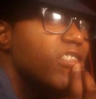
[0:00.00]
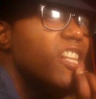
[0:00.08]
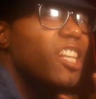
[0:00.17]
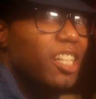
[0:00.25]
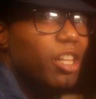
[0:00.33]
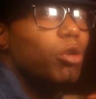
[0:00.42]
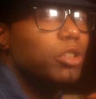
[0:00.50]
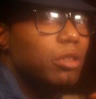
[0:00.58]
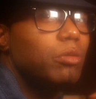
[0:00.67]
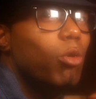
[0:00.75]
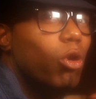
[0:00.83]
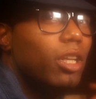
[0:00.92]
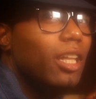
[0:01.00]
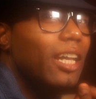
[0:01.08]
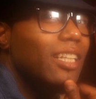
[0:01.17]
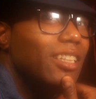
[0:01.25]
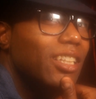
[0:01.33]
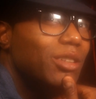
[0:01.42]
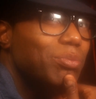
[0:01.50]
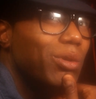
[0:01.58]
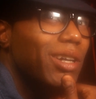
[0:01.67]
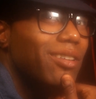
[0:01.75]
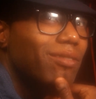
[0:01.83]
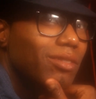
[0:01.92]
The close is more like this,
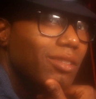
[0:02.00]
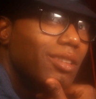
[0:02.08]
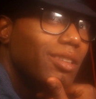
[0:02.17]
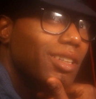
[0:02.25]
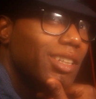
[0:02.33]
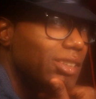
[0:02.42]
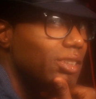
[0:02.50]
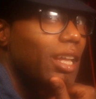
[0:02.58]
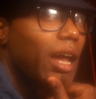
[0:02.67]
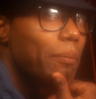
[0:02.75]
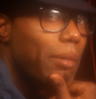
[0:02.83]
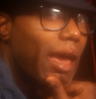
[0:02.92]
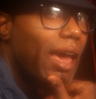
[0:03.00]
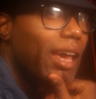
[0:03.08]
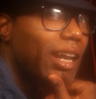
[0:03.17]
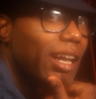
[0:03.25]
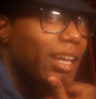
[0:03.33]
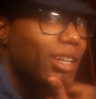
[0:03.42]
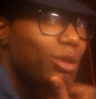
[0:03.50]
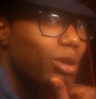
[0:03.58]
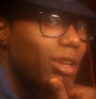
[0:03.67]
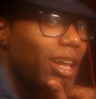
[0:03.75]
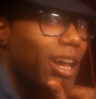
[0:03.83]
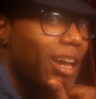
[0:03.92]
but this is not bad. I ain't
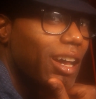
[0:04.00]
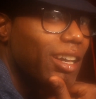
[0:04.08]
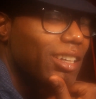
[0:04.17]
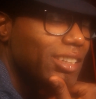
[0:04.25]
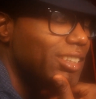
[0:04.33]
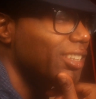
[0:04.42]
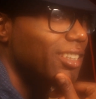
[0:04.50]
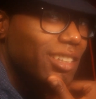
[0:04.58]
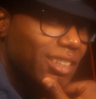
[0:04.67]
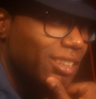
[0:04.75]
gonna lie. It's